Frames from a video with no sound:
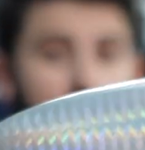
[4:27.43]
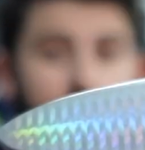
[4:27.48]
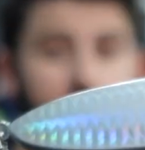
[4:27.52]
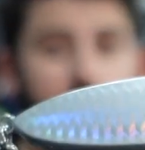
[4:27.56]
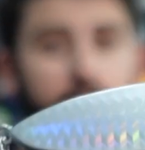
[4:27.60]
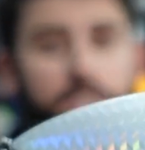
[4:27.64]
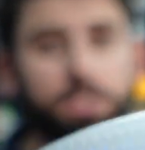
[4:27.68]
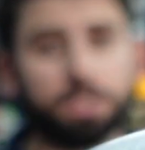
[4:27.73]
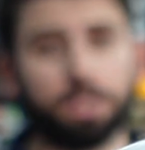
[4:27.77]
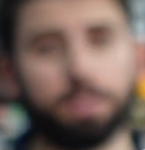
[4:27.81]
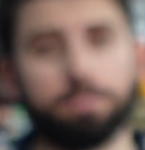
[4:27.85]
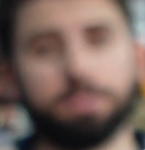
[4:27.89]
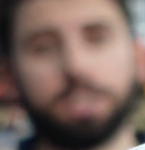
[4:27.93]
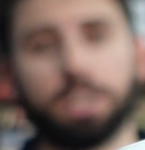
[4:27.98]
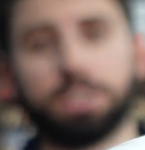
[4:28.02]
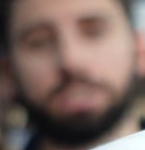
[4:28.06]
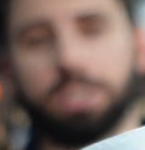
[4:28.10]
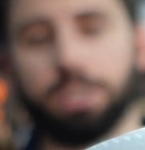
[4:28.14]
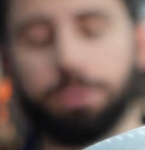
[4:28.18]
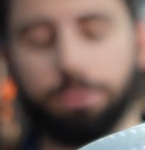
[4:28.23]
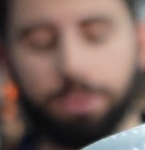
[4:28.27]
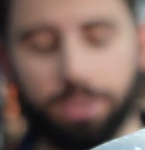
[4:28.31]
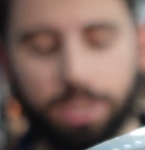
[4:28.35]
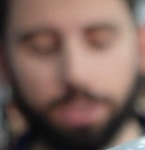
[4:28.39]
finish on them is
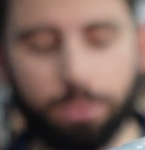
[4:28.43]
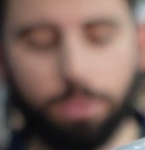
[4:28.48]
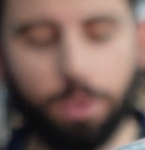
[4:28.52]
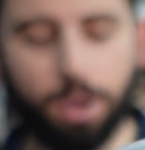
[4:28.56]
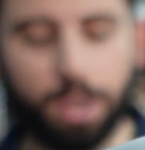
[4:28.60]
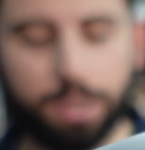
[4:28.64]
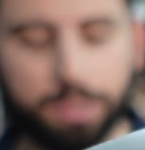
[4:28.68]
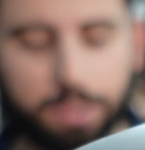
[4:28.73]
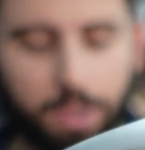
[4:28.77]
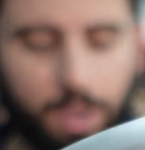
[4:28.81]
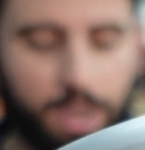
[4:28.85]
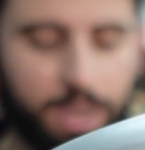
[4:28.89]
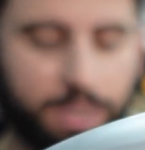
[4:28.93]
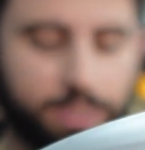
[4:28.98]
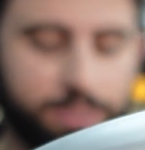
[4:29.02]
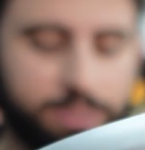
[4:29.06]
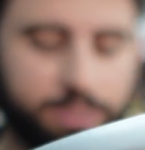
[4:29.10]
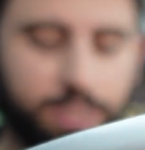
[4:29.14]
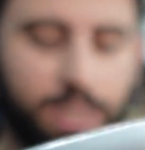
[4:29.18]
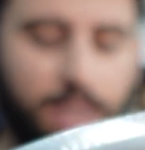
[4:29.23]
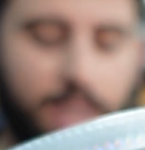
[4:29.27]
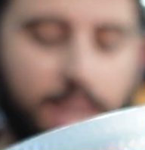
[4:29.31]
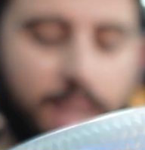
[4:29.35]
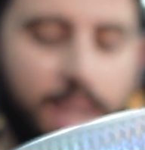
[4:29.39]
actually really quite
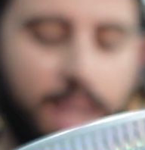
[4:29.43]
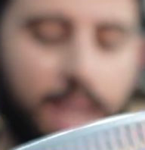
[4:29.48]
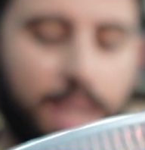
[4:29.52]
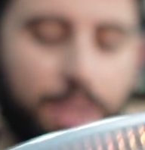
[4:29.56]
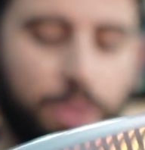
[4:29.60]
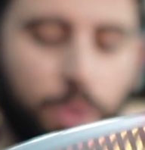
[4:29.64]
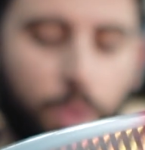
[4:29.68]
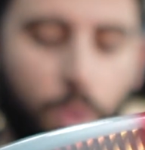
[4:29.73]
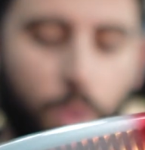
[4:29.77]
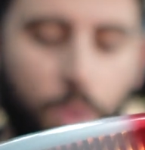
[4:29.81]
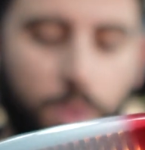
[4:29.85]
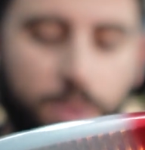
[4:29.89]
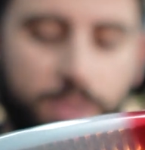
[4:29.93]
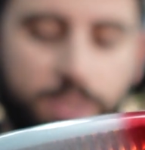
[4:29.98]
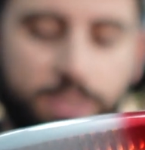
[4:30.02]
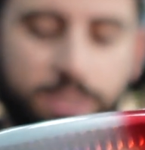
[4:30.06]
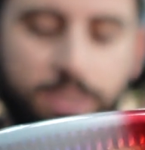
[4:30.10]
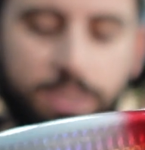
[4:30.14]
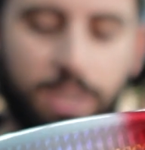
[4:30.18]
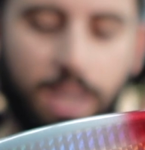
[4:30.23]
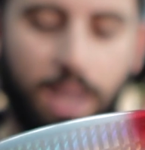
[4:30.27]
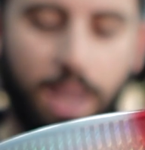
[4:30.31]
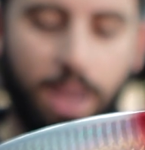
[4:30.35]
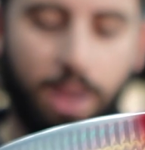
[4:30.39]
nice, and the
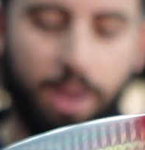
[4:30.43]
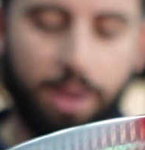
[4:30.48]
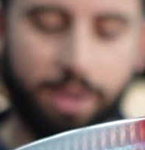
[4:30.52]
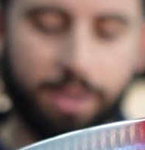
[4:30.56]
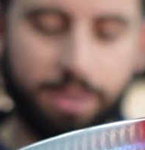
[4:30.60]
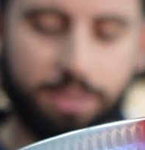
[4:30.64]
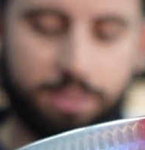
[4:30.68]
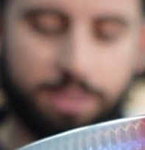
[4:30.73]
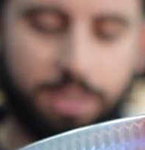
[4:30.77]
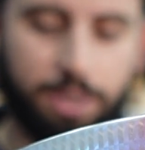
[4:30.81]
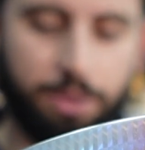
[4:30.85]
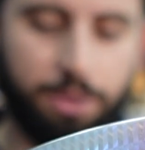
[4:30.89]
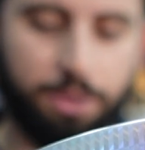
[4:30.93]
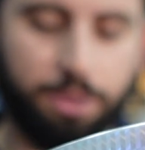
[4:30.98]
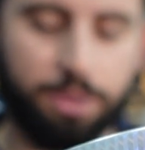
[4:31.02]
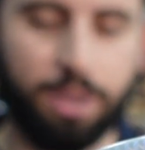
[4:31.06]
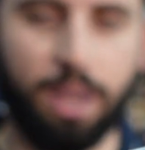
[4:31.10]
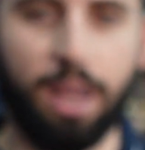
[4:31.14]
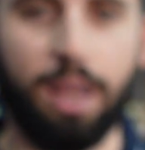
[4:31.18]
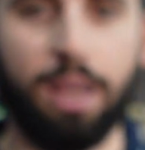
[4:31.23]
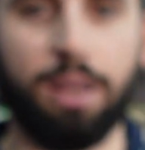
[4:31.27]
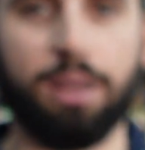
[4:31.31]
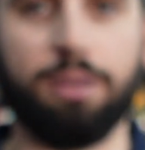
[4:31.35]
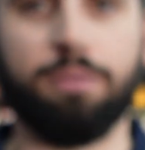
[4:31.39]
hooks, I can tell you,
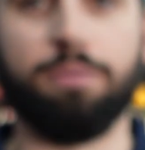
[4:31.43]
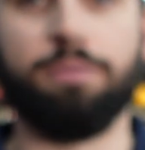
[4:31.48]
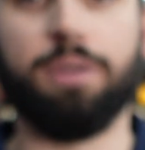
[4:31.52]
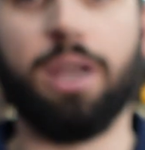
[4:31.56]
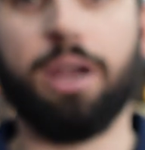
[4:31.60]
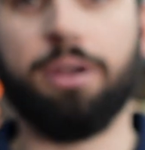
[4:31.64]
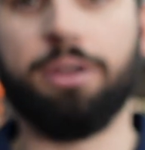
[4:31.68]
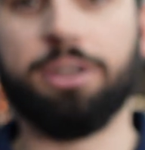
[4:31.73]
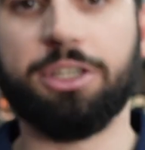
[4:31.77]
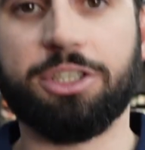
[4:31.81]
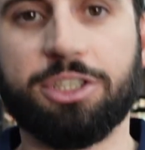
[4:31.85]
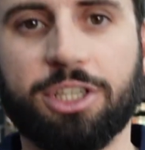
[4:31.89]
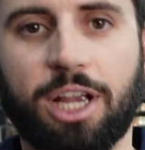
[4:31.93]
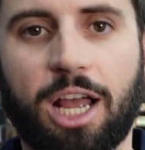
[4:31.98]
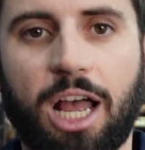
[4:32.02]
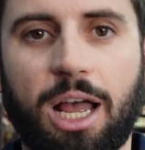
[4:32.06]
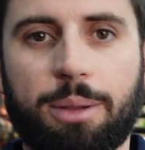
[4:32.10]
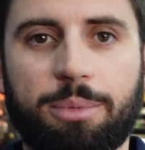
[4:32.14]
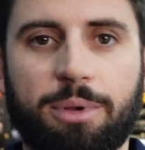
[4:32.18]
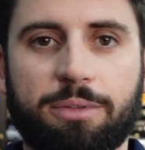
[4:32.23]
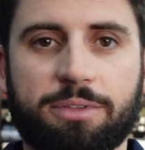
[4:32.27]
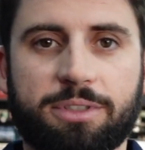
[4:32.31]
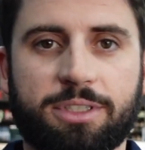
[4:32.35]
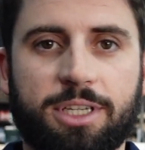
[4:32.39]
are very
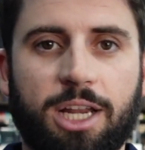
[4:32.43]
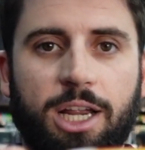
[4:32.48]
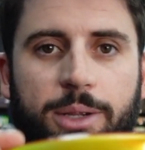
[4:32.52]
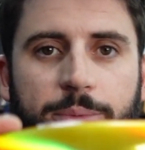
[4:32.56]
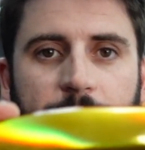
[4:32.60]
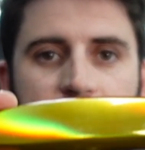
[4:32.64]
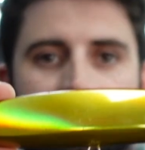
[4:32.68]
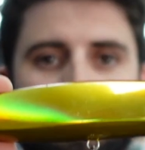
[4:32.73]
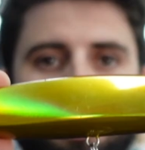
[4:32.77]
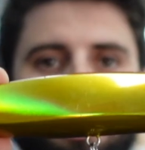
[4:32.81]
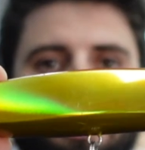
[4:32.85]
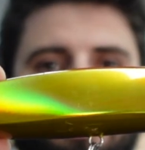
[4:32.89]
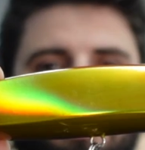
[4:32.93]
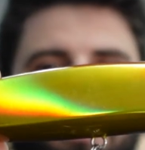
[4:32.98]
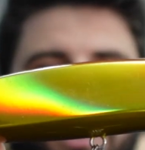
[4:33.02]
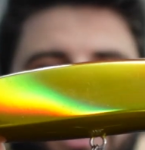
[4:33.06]
sharp. I've stuck myself